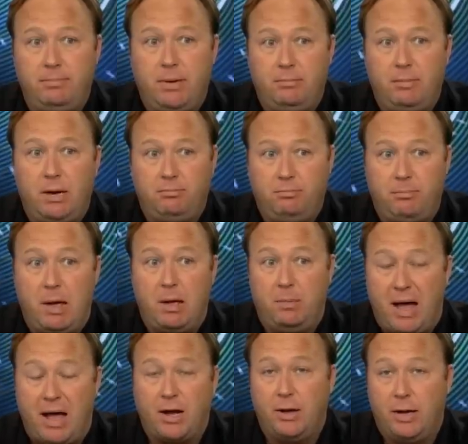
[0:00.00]
it, it,
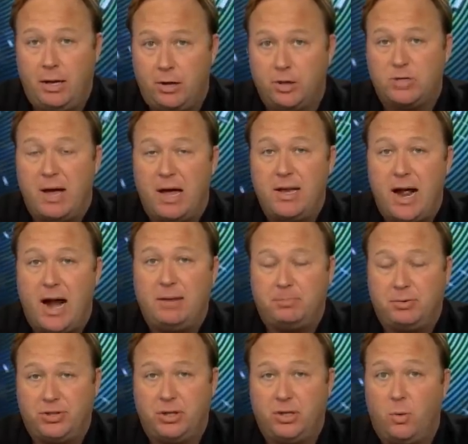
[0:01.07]
about, it goes about
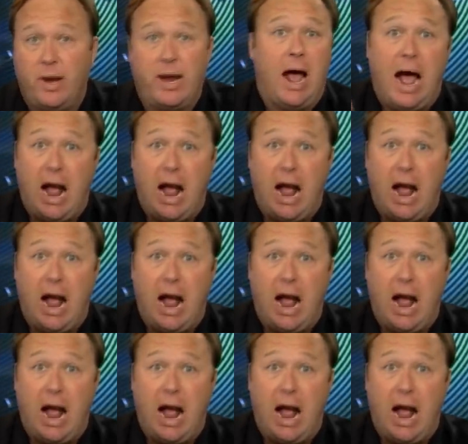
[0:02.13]
90% of the way.